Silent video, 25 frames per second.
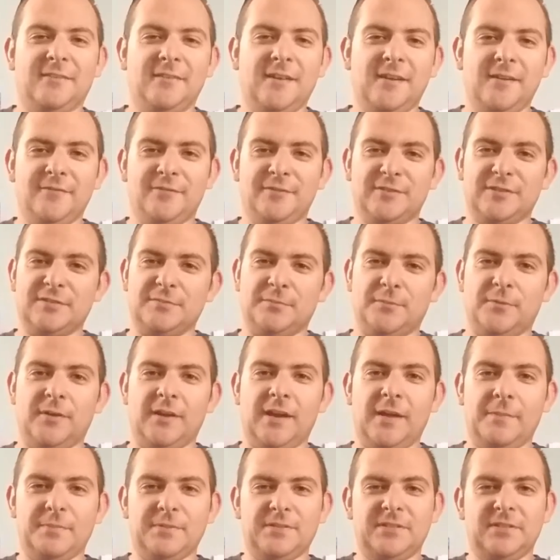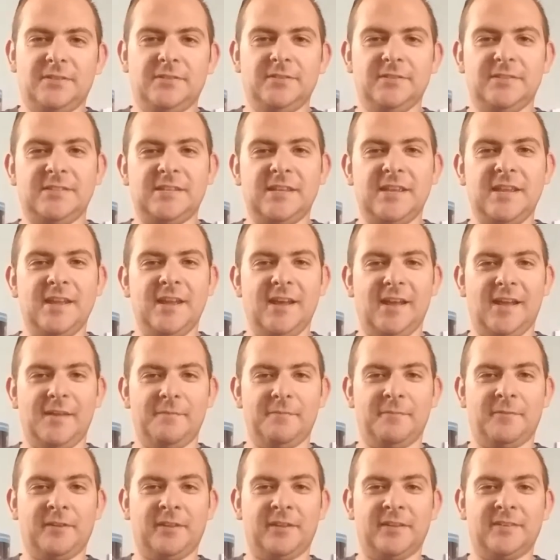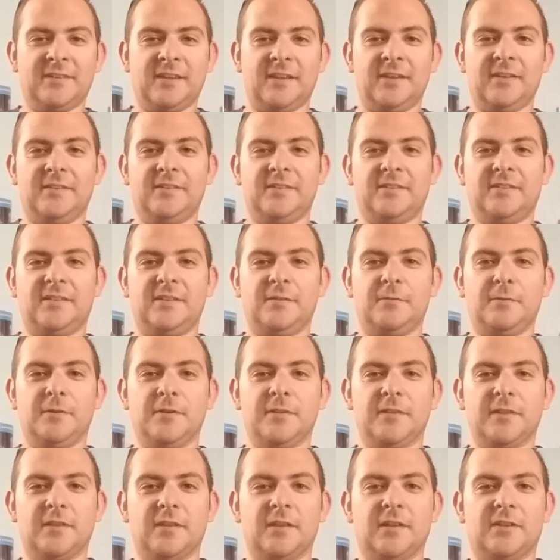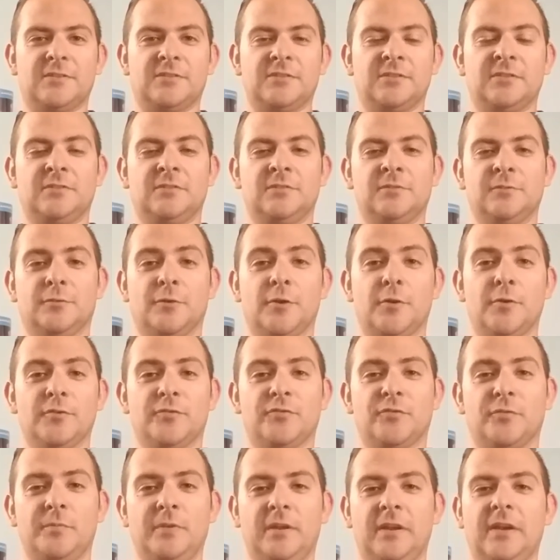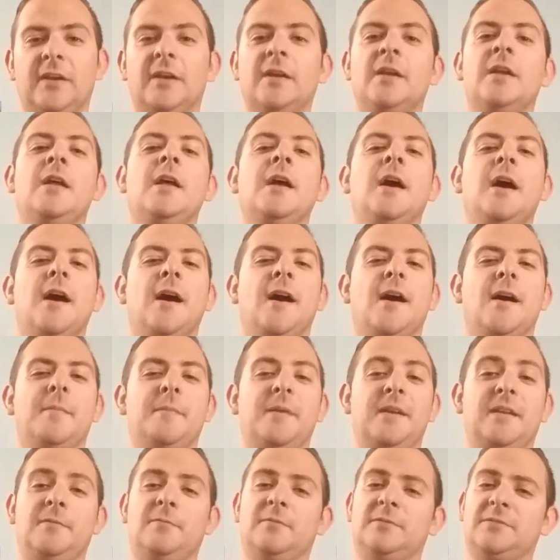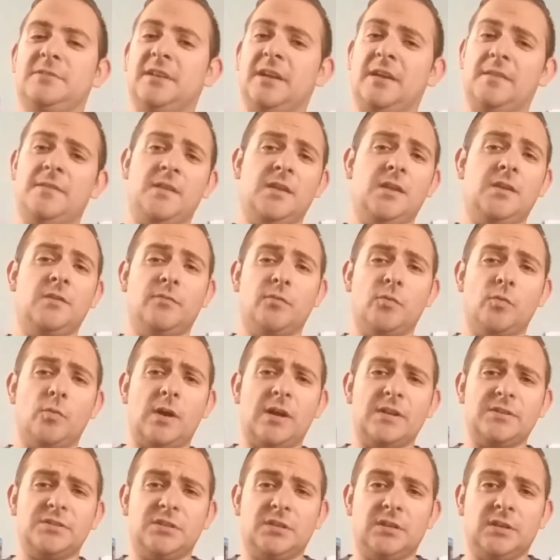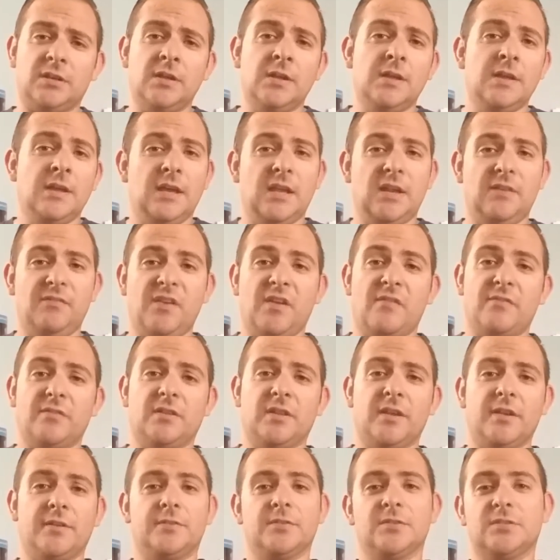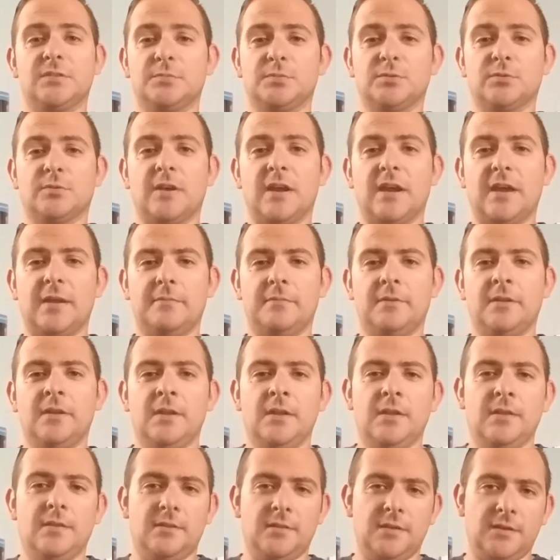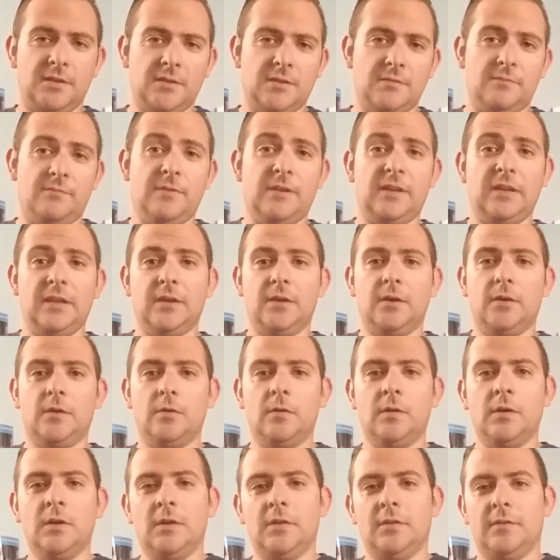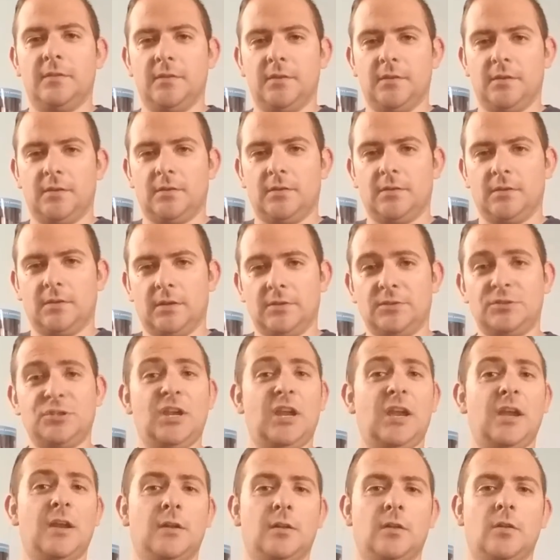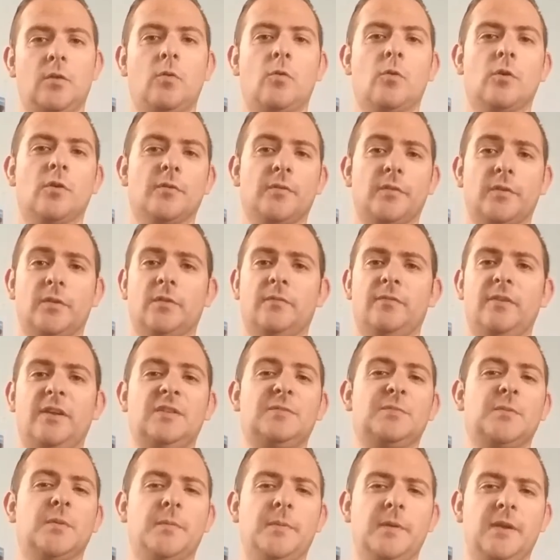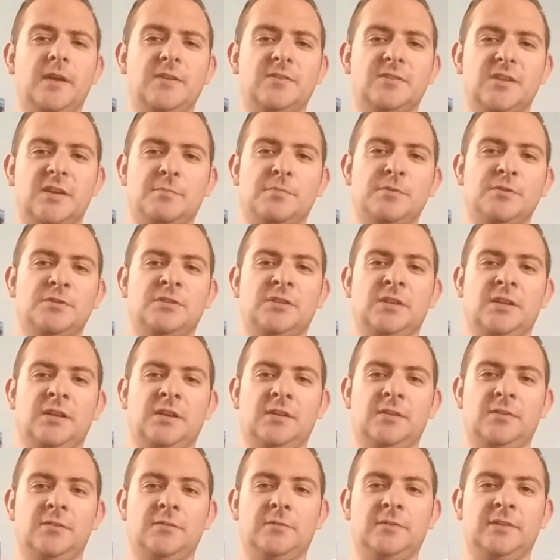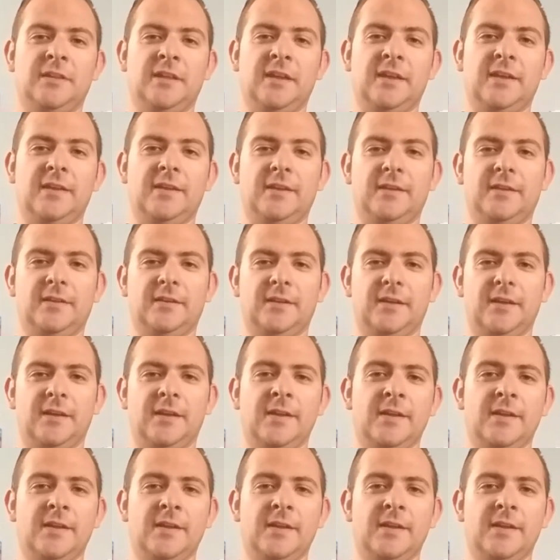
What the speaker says: around for some more episodes. I'm really excited to see where the collection grows from here. And once again, thank you for watching. And if you haven't liked or subscribed the video, the channel, or the Facebook page, I appreciate you doing that and